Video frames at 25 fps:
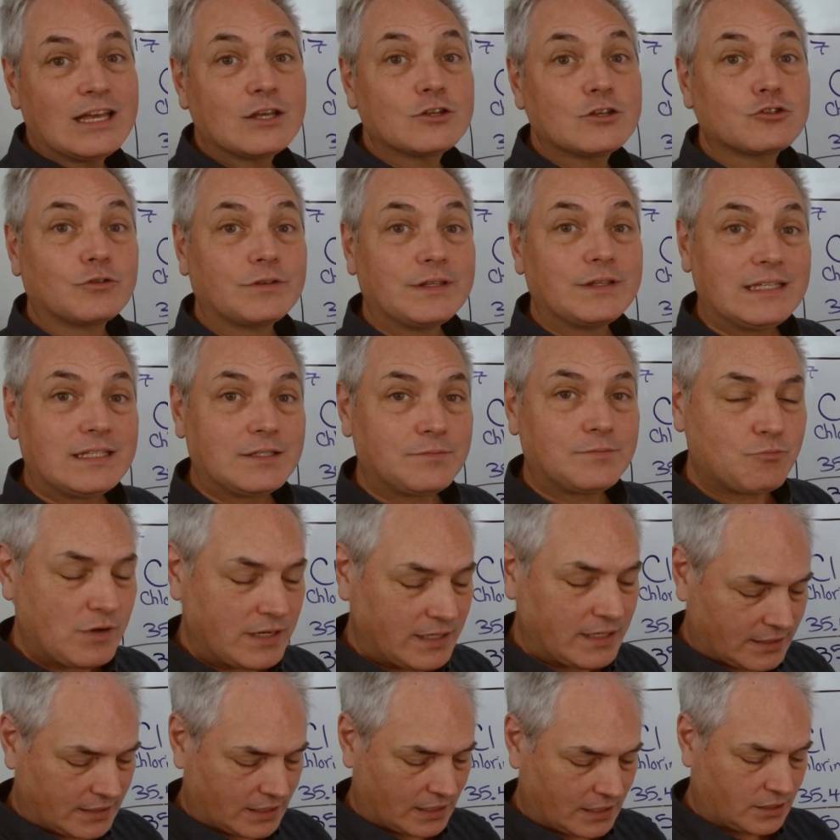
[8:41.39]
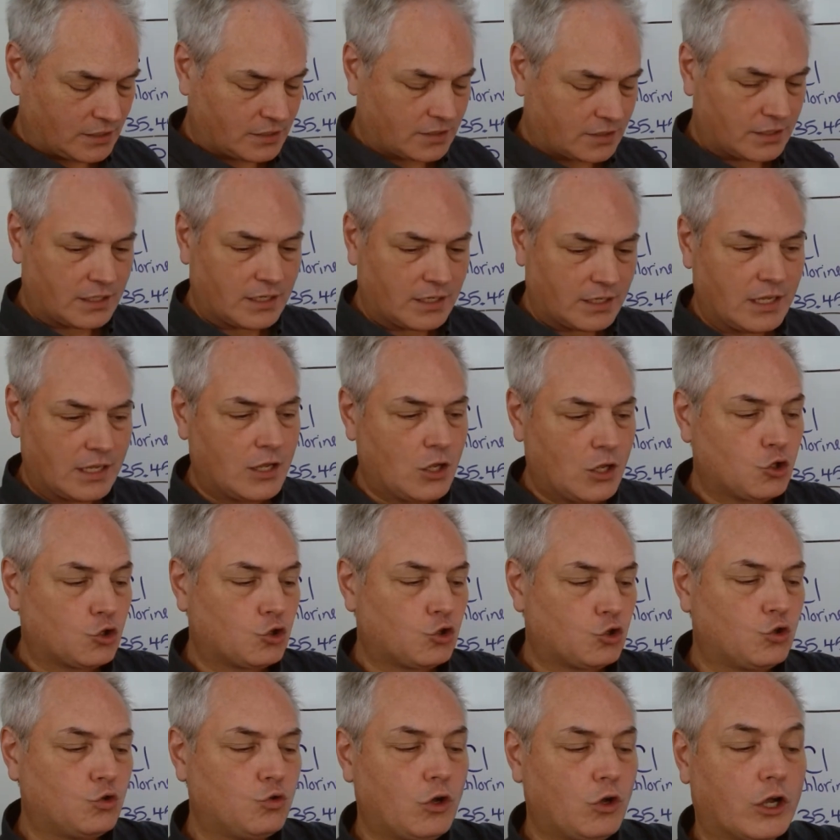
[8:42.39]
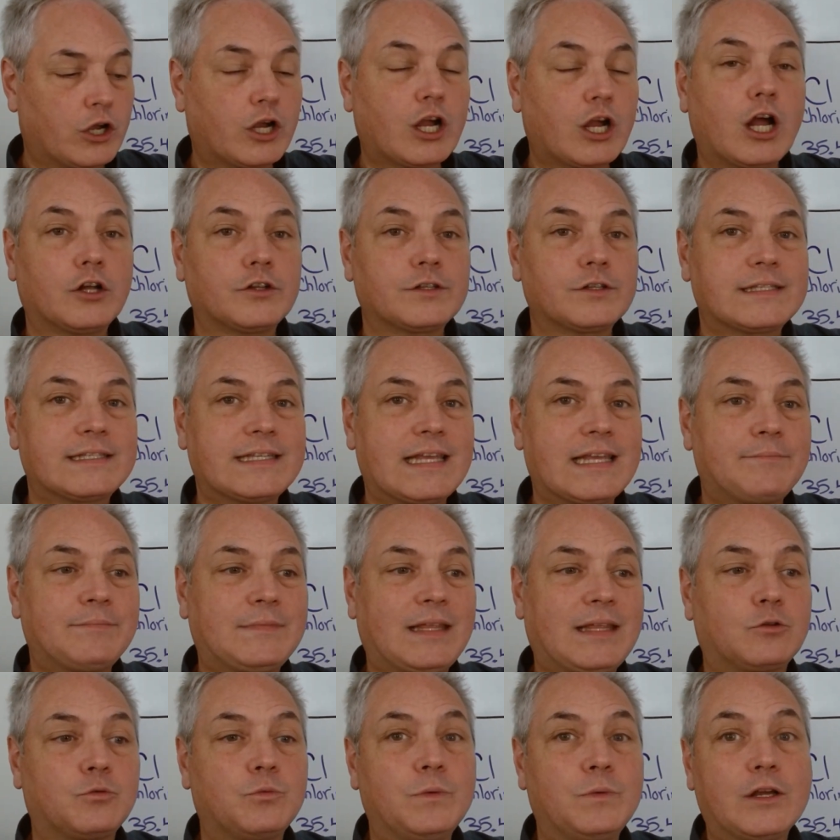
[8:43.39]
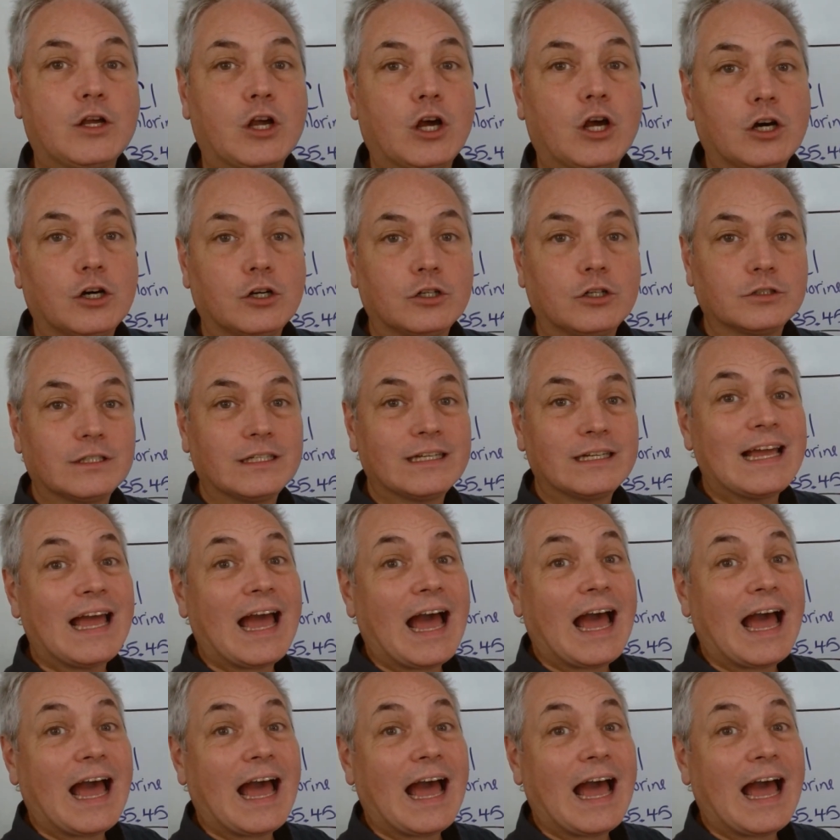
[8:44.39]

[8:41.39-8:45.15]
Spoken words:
So this brings us to a concept that we call